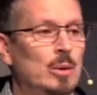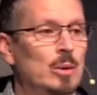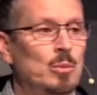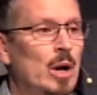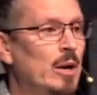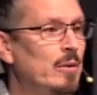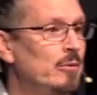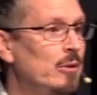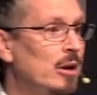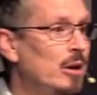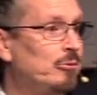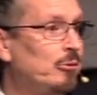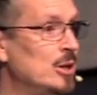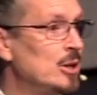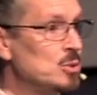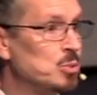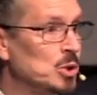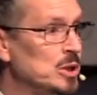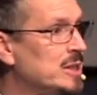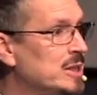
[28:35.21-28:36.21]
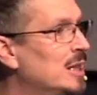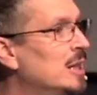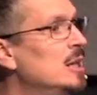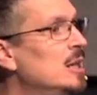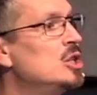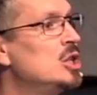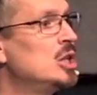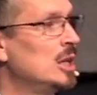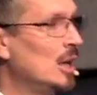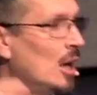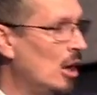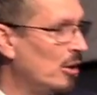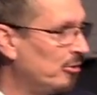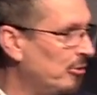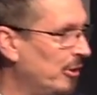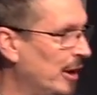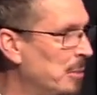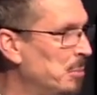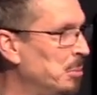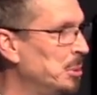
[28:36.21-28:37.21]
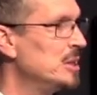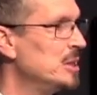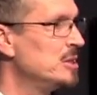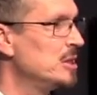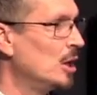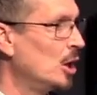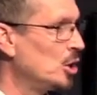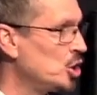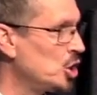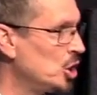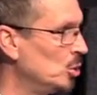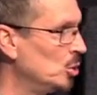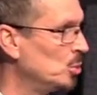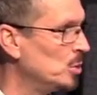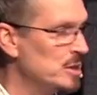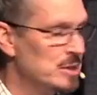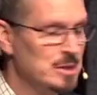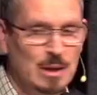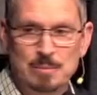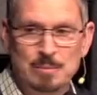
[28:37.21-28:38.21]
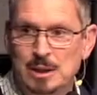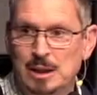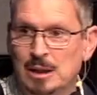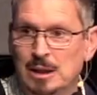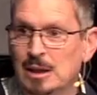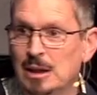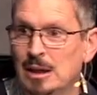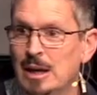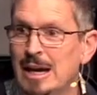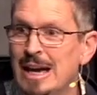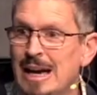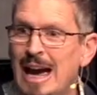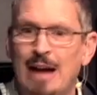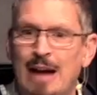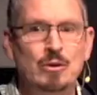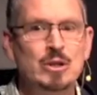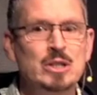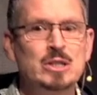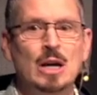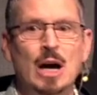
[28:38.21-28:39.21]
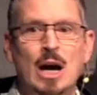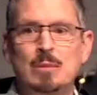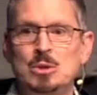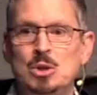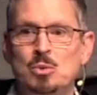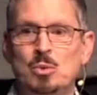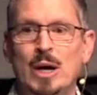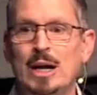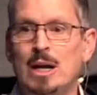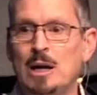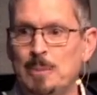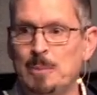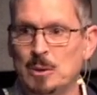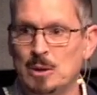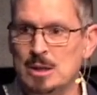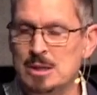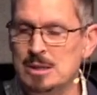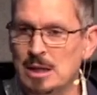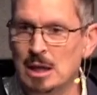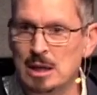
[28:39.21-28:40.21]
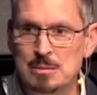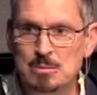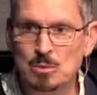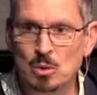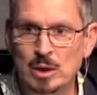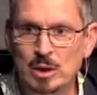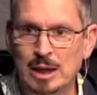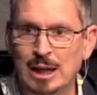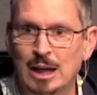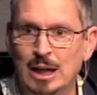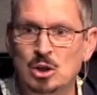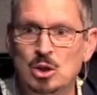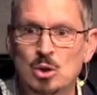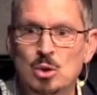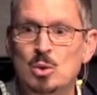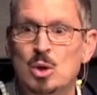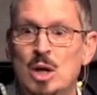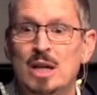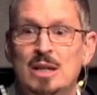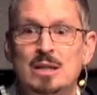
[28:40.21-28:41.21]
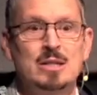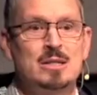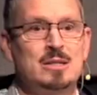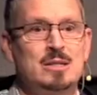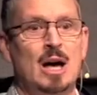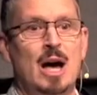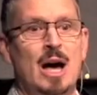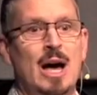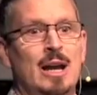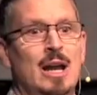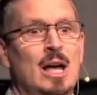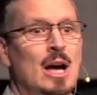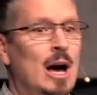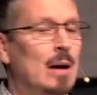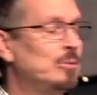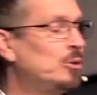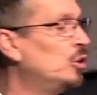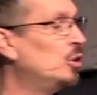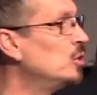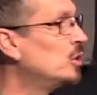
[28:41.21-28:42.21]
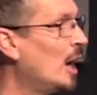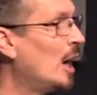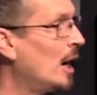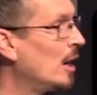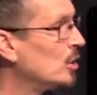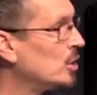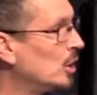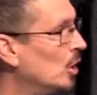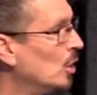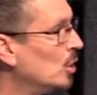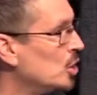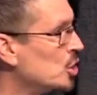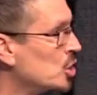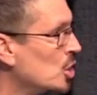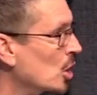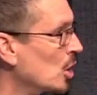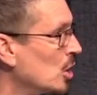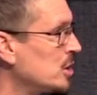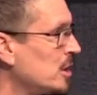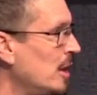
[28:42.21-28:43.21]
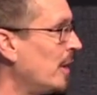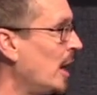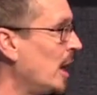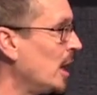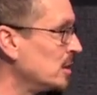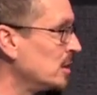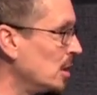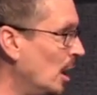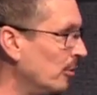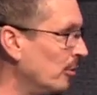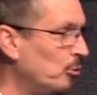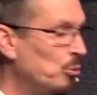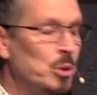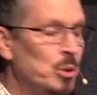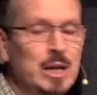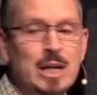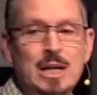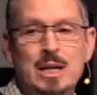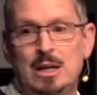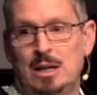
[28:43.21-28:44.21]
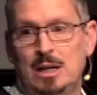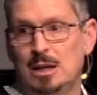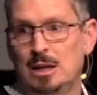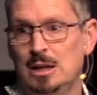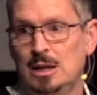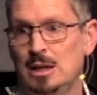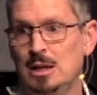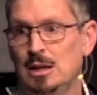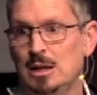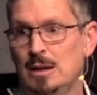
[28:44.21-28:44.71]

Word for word: And, and, and friends, we're teaching our families and our children something. Every time you wake up on a Sunday morning and you decide, I'm too tired to go to church, I've had a tough week.